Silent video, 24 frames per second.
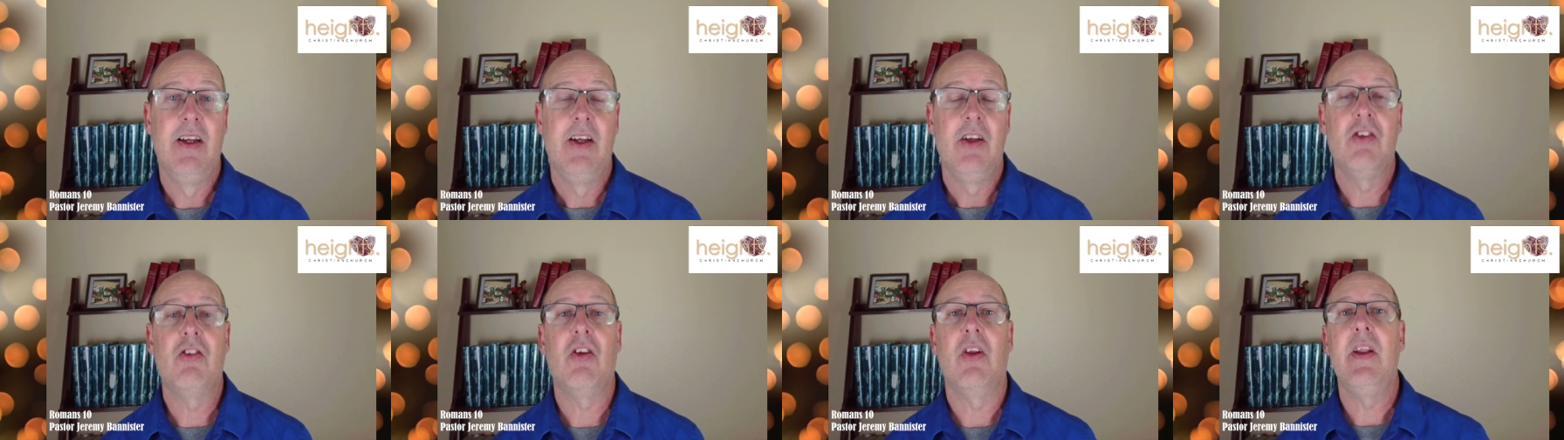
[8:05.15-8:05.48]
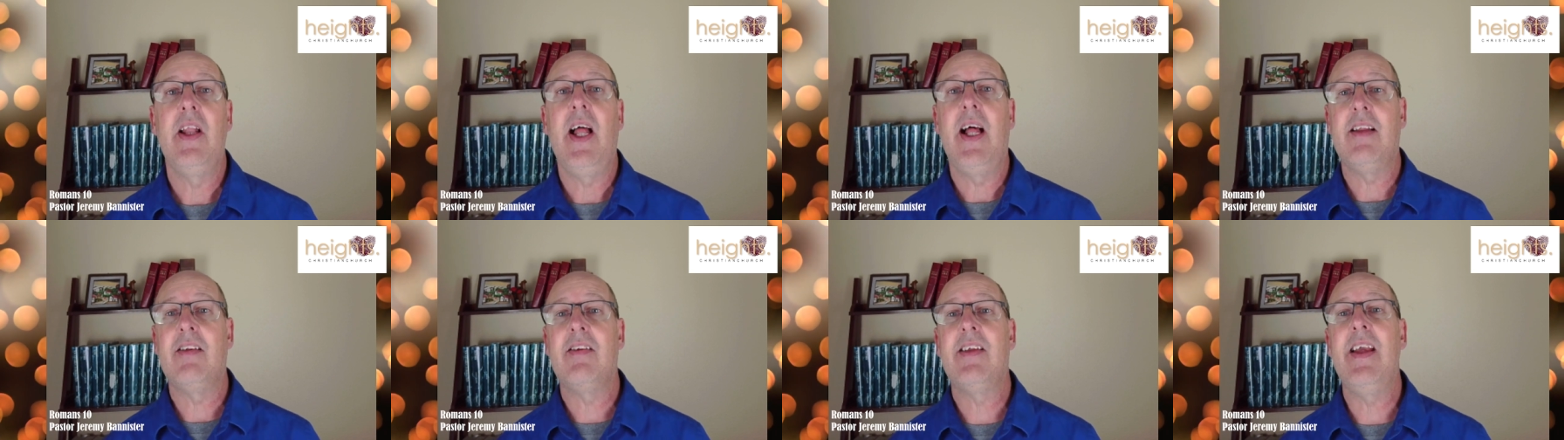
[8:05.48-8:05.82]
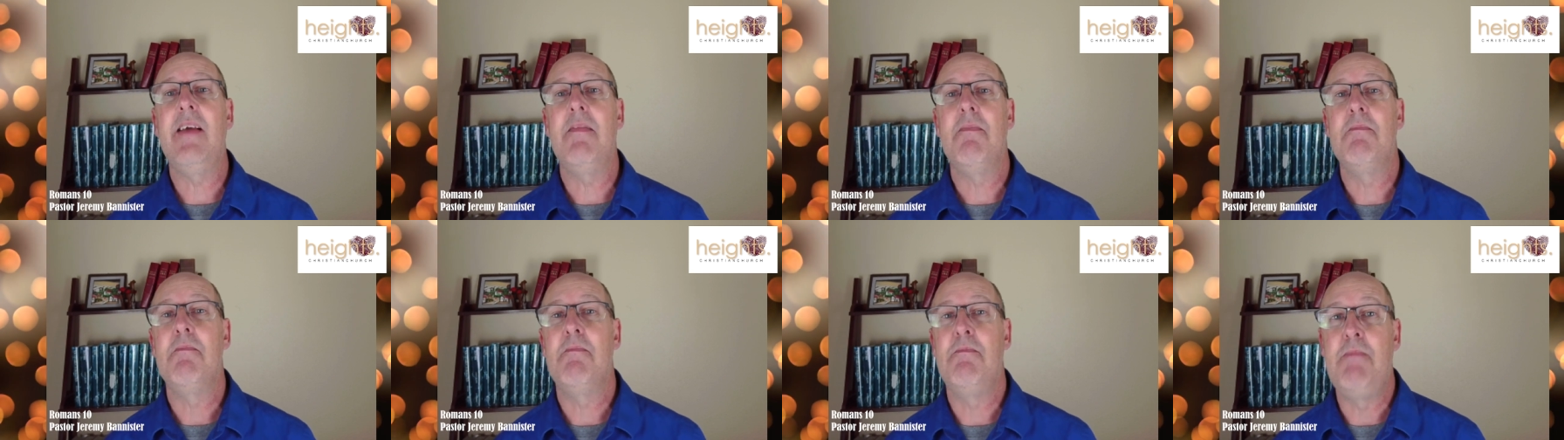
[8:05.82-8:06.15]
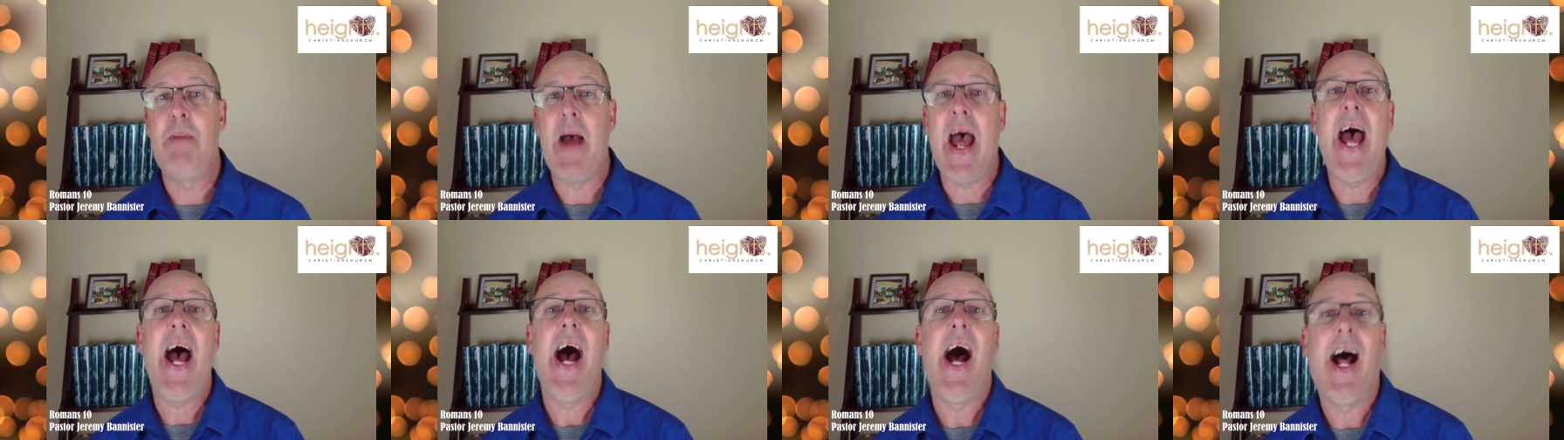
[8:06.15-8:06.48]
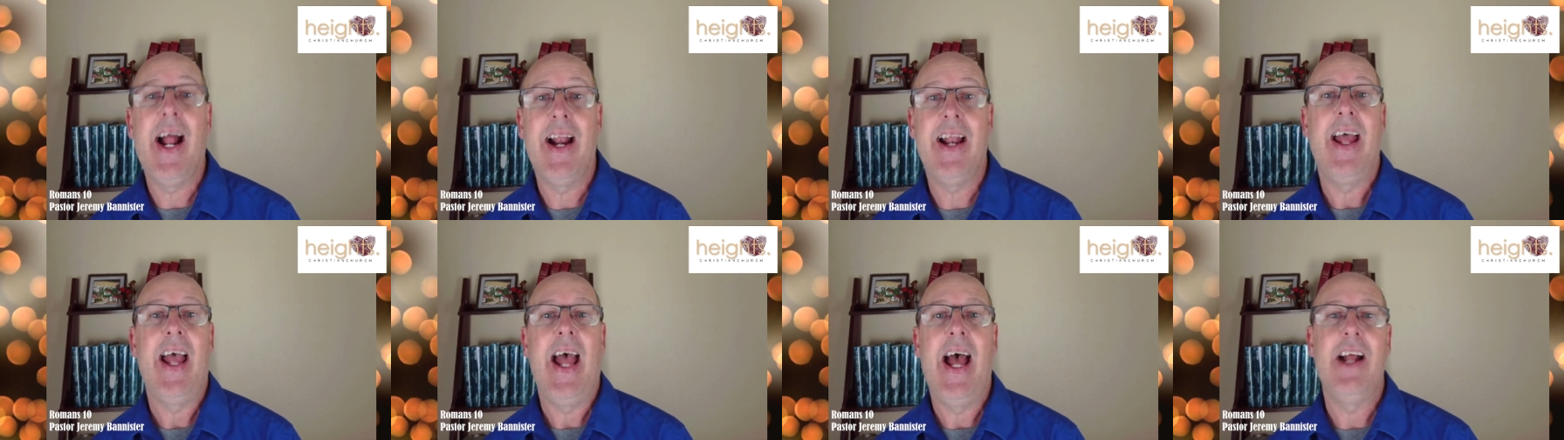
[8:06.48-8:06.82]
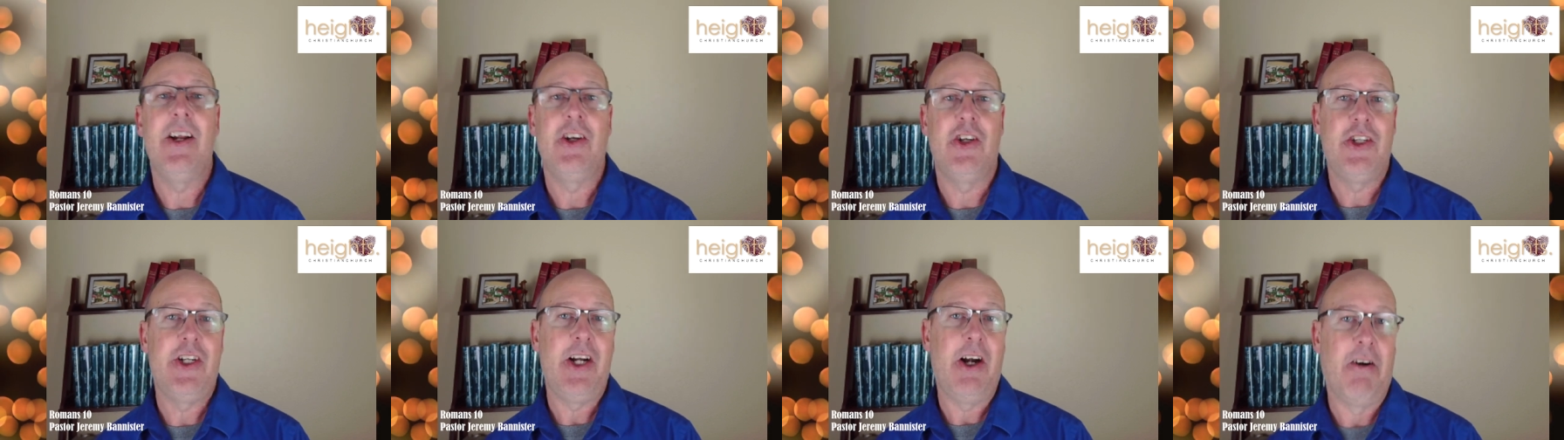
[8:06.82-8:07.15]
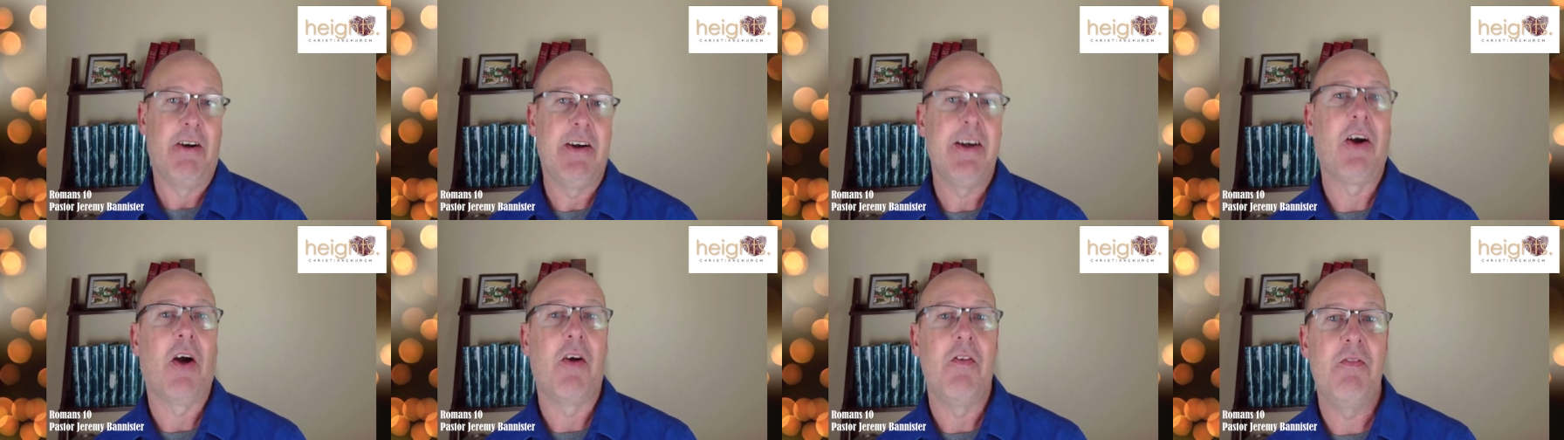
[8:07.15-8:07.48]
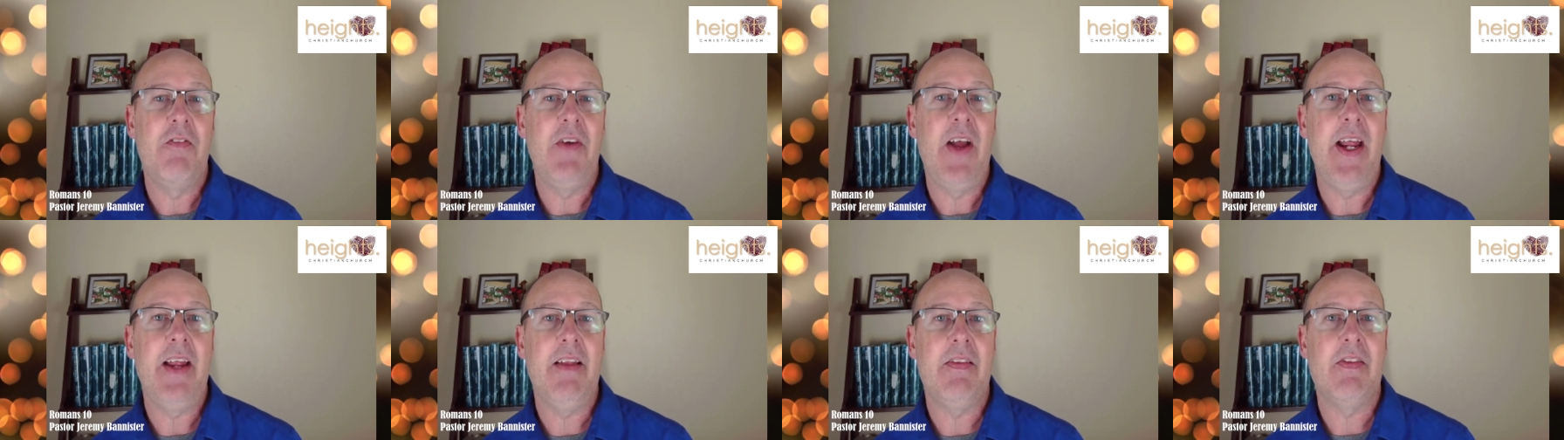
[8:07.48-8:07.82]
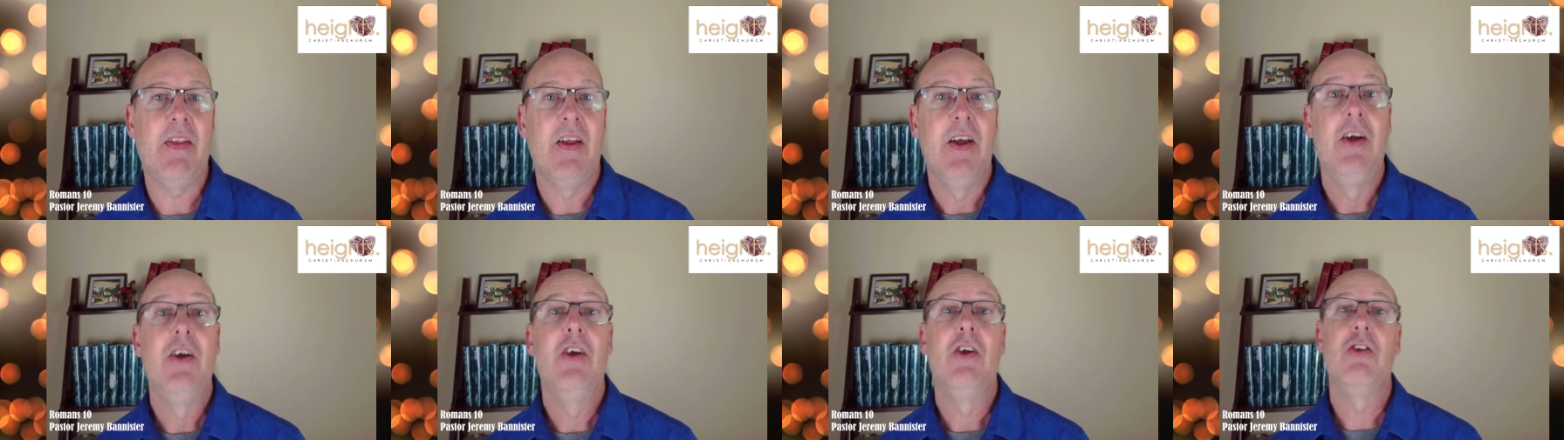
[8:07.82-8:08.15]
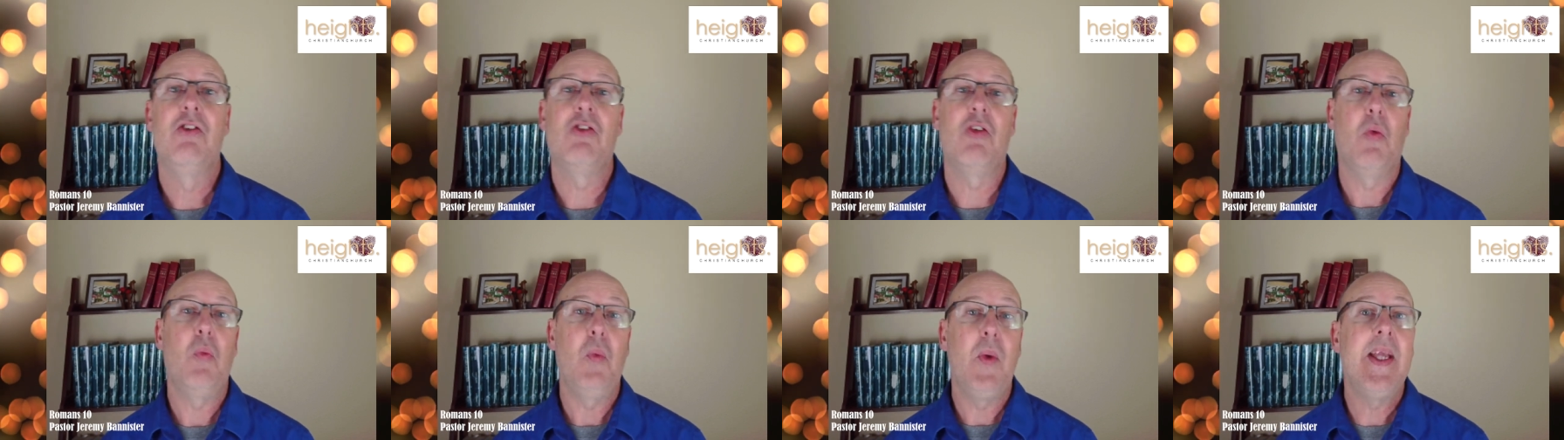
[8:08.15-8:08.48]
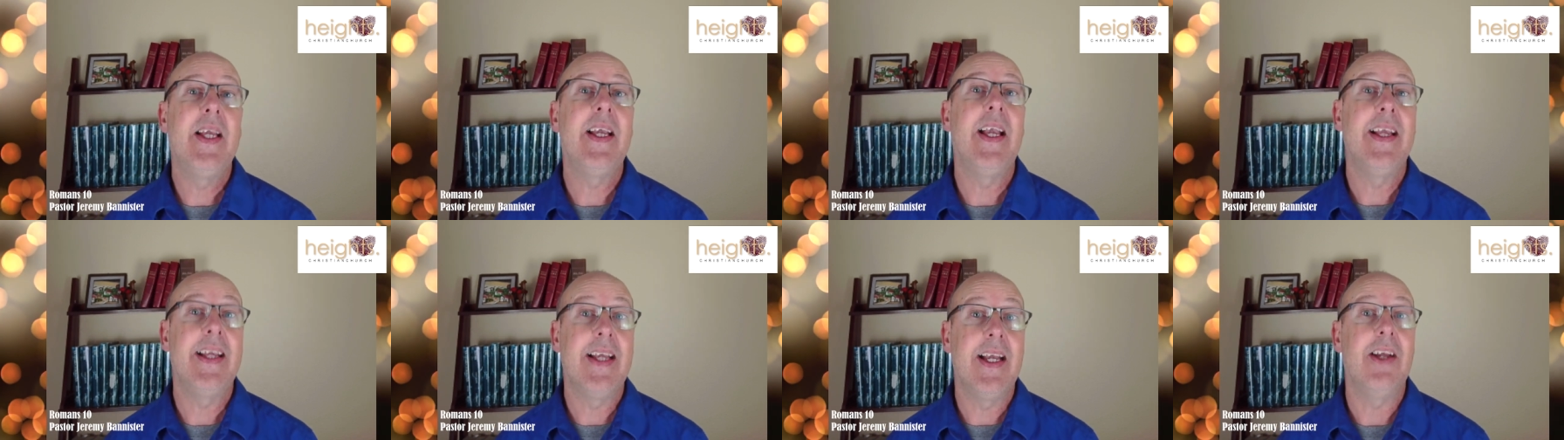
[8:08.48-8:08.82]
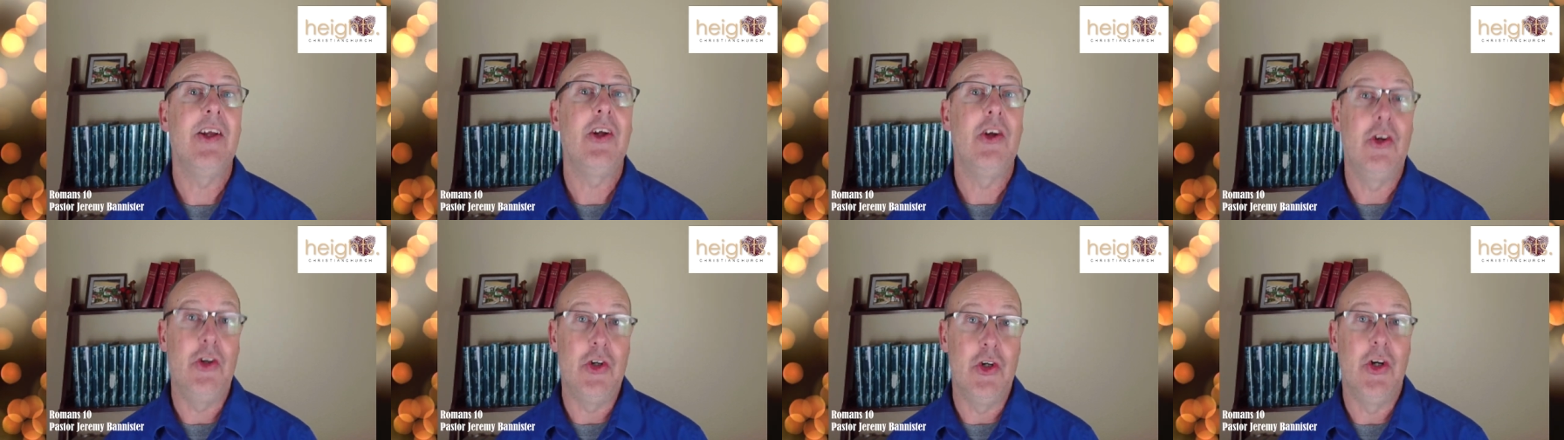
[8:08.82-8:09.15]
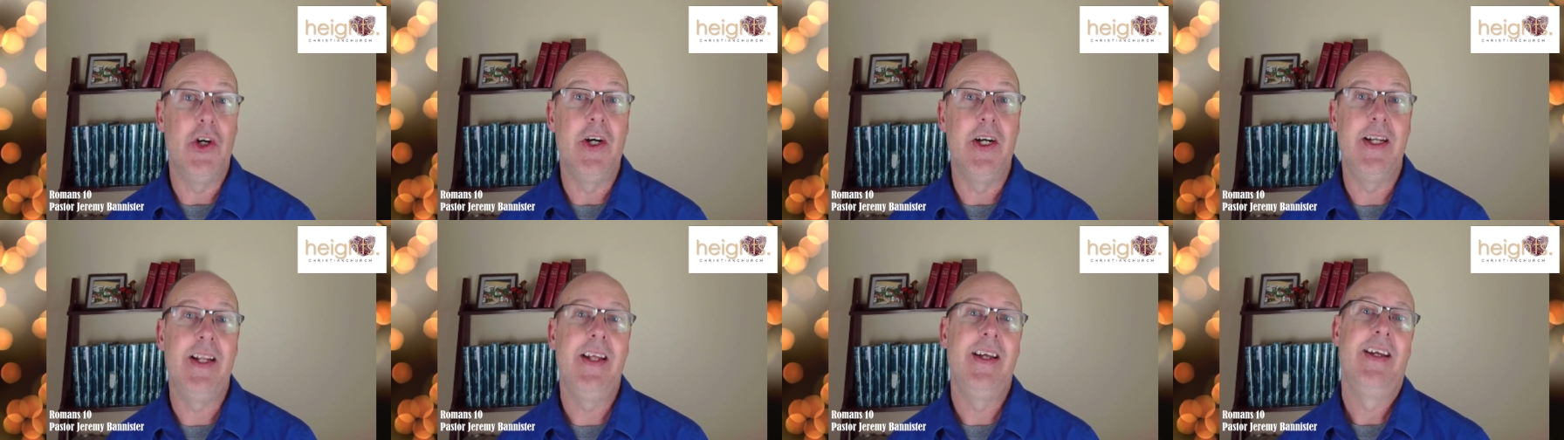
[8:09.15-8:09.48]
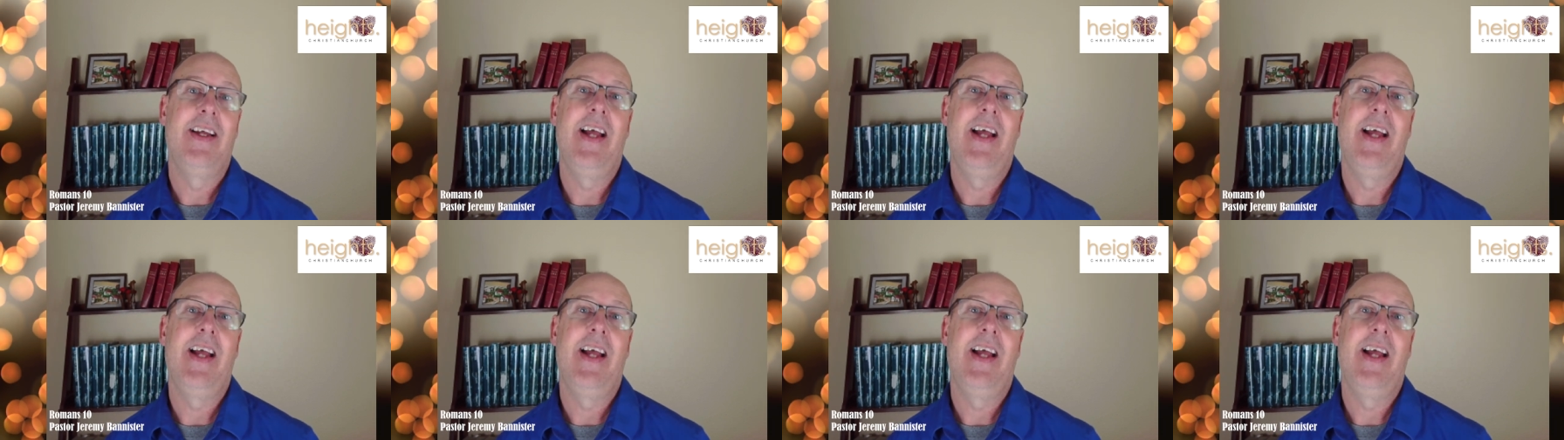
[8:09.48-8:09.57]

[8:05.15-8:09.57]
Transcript: So let's get bad at sharing our faith so we can get good